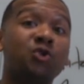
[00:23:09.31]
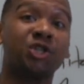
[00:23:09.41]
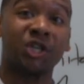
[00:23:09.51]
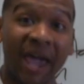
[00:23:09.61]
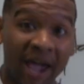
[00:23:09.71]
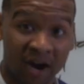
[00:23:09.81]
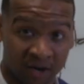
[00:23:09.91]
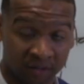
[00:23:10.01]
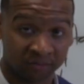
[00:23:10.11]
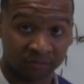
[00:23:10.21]
share,
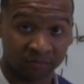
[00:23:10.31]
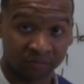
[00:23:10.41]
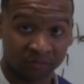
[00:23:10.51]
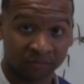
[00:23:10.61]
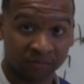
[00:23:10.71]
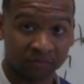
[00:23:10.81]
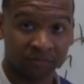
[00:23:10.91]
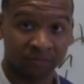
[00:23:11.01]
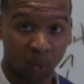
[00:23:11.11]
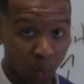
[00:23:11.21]

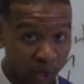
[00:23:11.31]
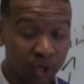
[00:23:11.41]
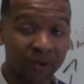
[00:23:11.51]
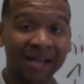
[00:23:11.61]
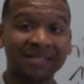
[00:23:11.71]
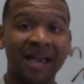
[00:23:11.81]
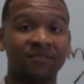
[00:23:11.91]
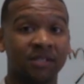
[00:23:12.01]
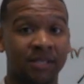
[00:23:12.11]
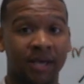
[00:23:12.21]
what do you guys
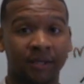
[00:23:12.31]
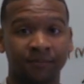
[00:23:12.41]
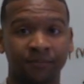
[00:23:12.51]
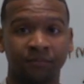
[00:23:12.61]
have to say?